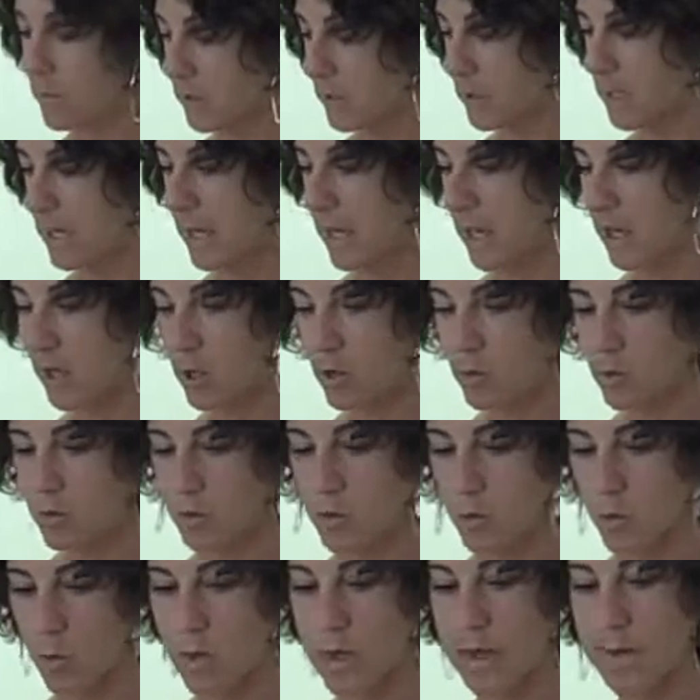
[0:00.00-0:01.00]
Today I use
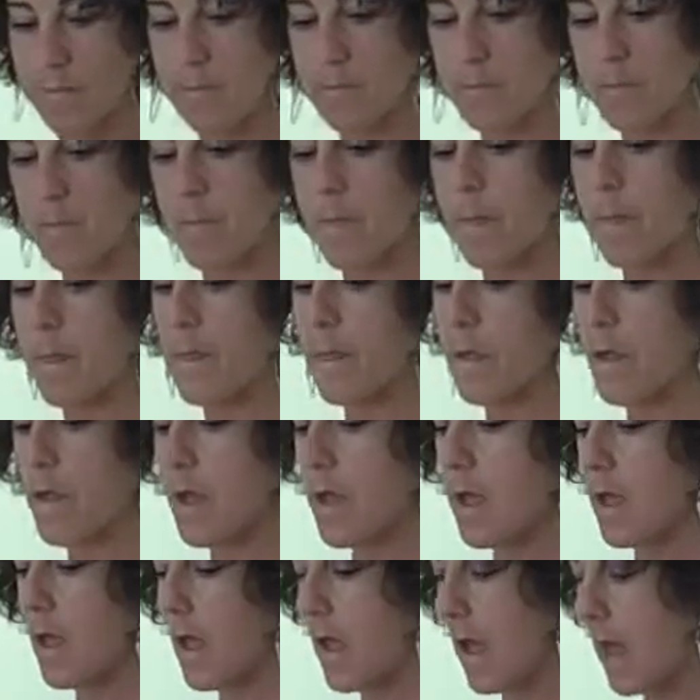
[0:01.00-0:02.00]
soy.
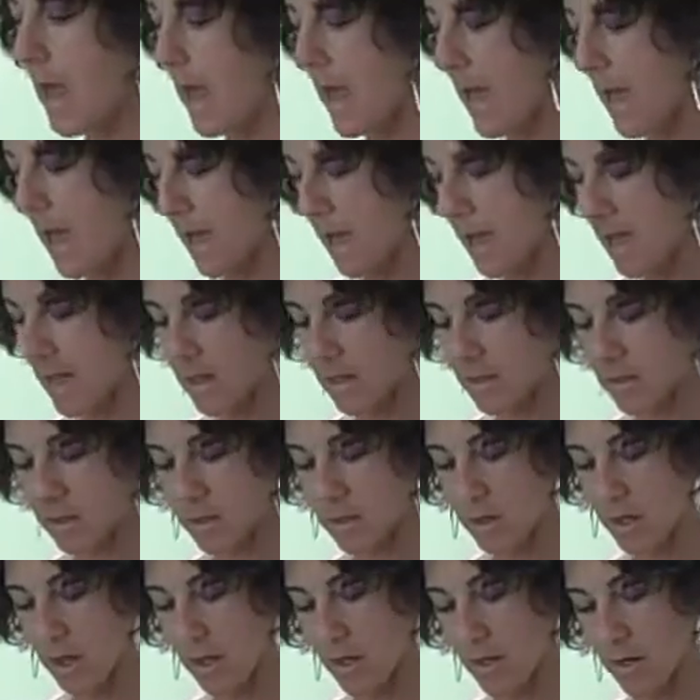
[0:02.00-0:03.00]
And
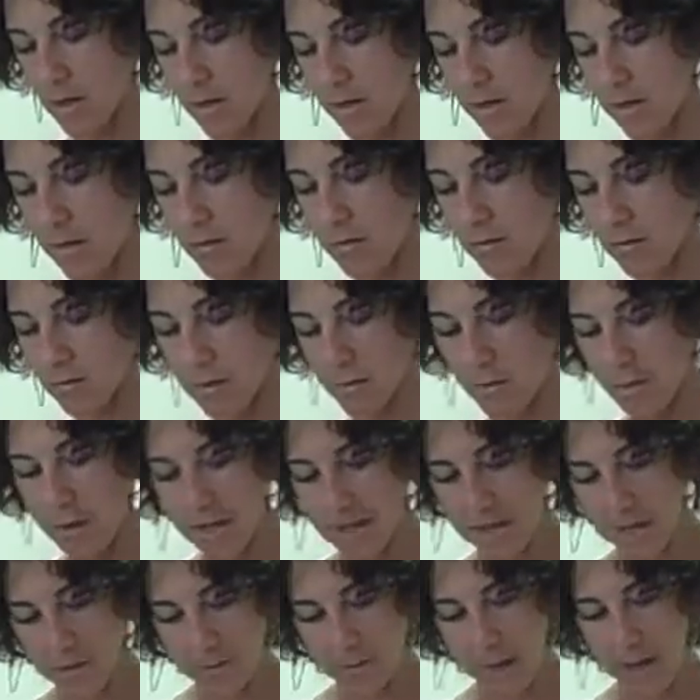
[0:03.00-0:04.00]
the
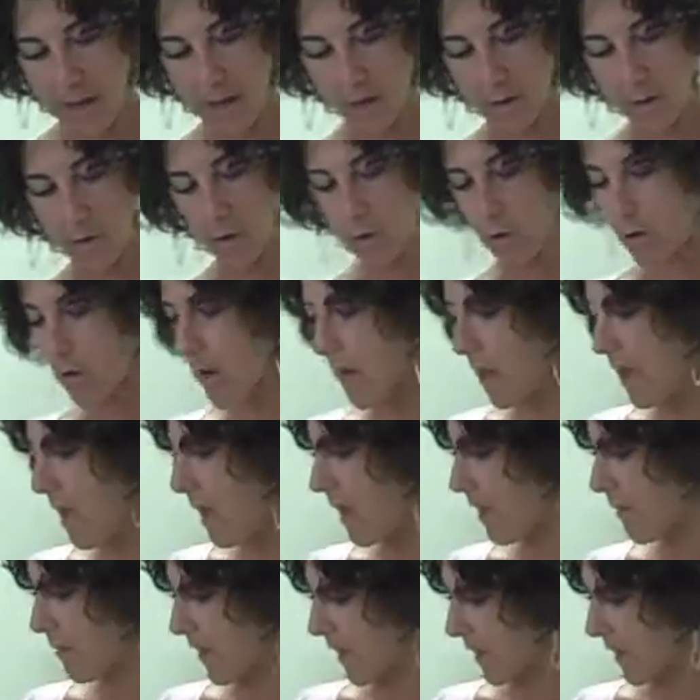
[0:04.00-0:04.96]
baking powder, and